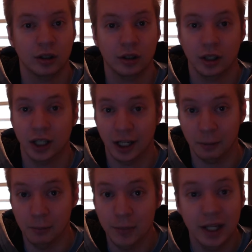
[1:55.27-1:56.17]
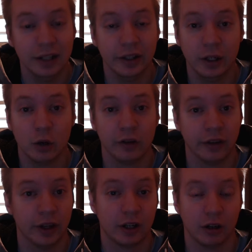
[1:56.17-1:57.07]
and immediately go over to the
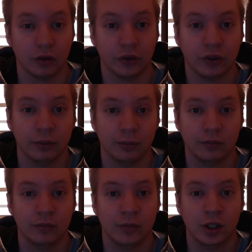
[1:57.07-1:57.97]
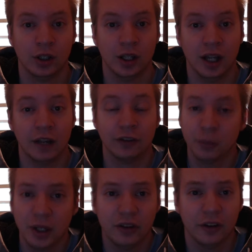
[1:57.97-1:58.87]
leg curls. If
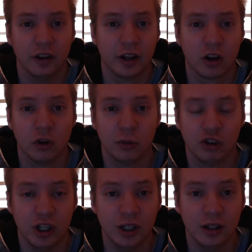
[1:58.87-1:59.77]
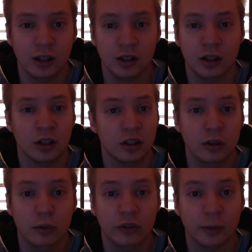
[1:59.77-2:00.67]
somebody's on the leg curl machine, do
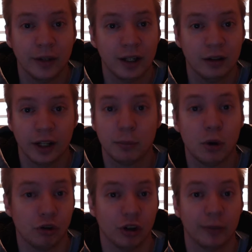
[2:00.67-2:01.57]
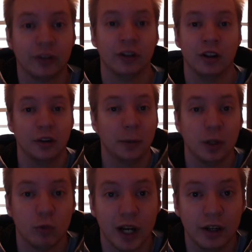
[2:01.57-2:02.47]
something like push-ups, something
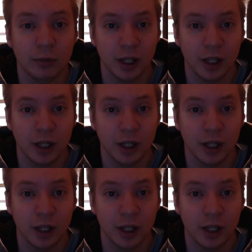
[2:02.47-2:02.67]
random to